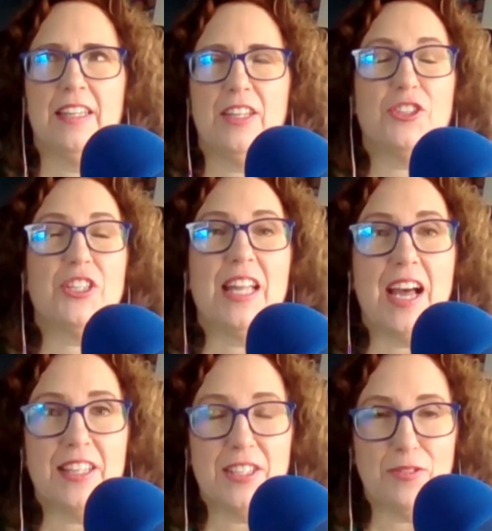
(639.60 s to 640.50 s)
There's
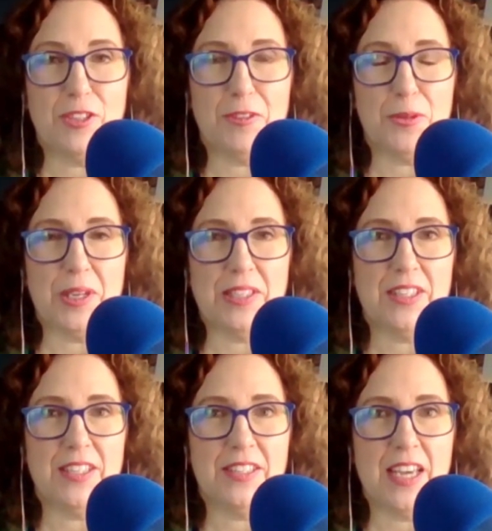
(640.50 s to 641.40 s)
lots of different ways
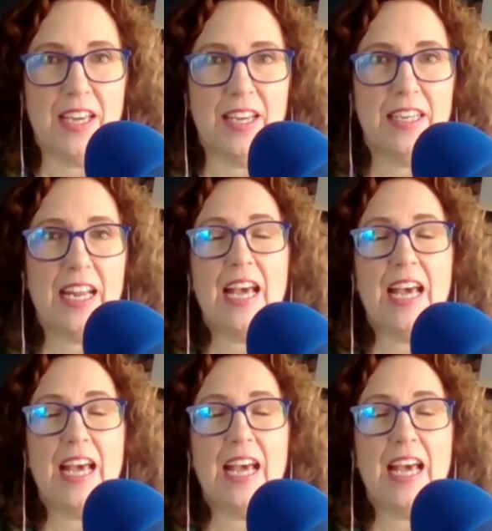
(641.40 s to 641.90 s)
to say it.